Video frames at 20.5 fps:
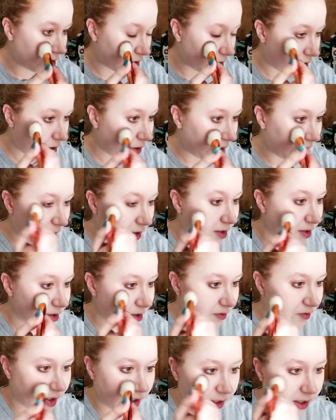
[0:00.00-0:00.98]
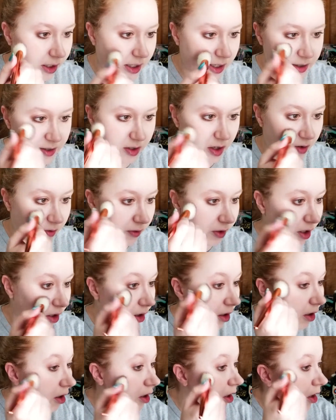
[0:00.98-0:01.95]
oh yeah, this is a very nice soft
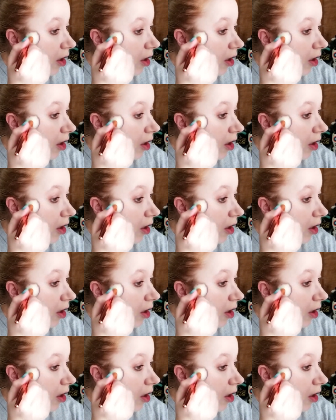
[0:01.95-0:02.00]
color.